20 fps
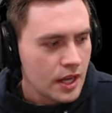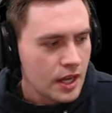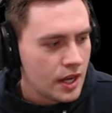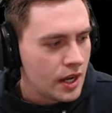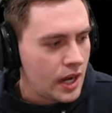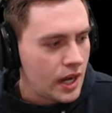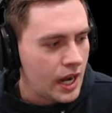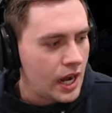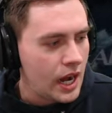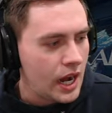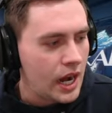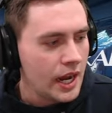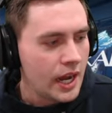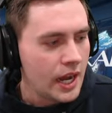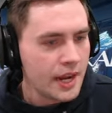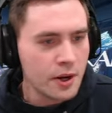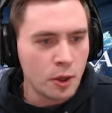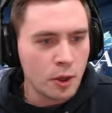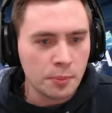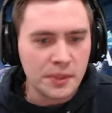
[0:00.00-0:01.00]
I, I
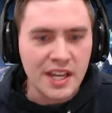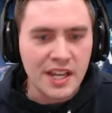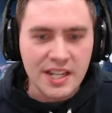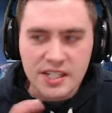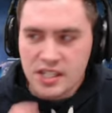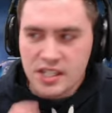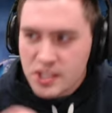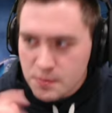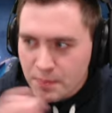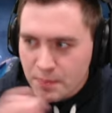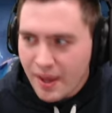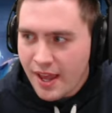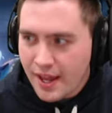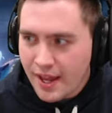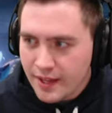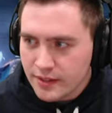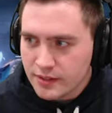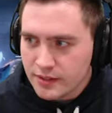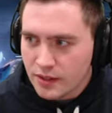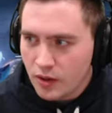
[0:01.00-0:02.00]
hope they
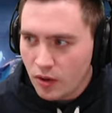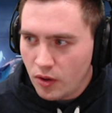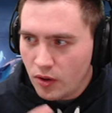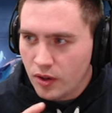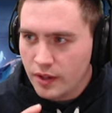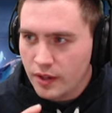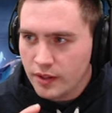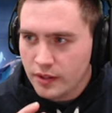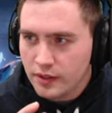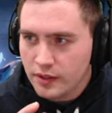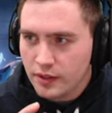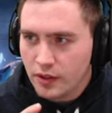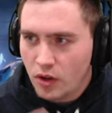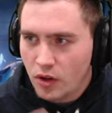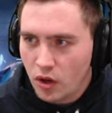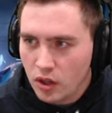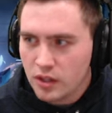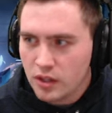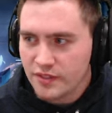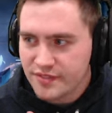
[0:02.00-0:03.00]
expand on
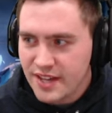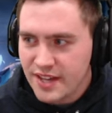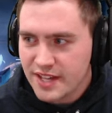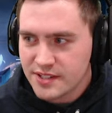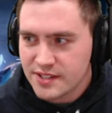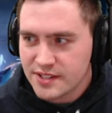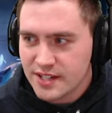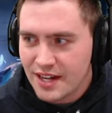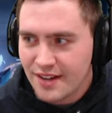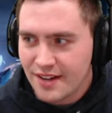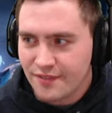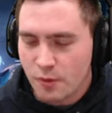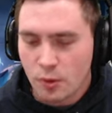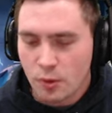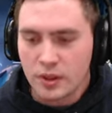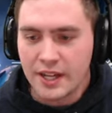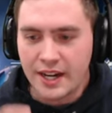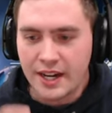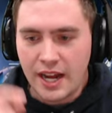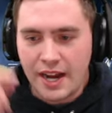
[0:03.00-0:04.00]
all of that stuff, or
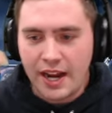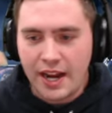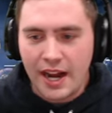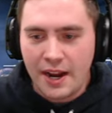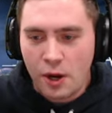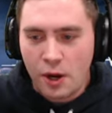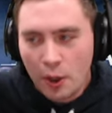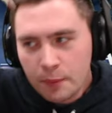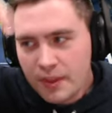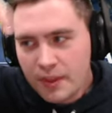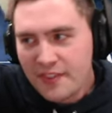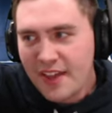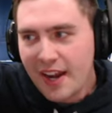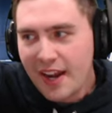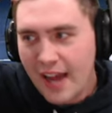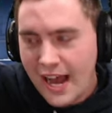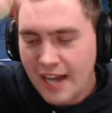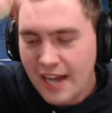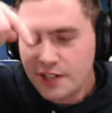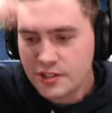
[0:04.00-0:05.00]
like I, I hope that that
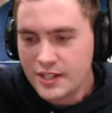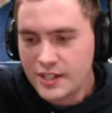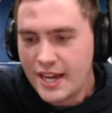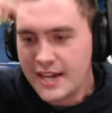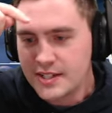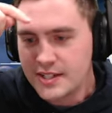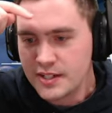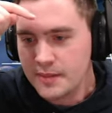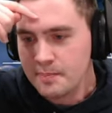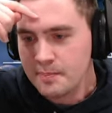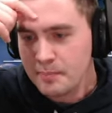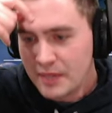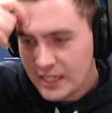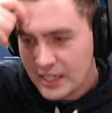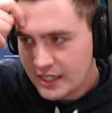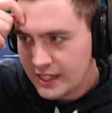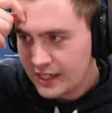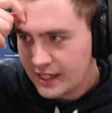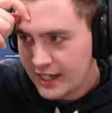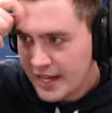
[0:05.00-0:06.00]
actually has a
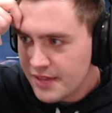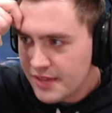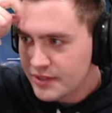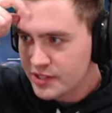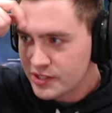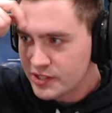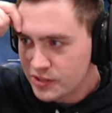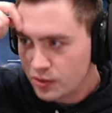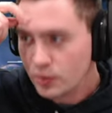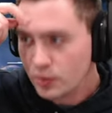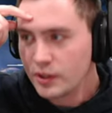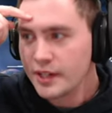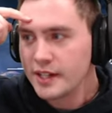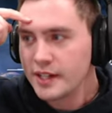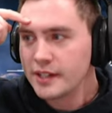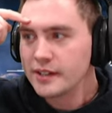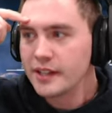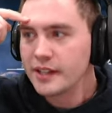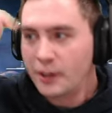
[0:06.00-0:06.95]
meaning in the story. Like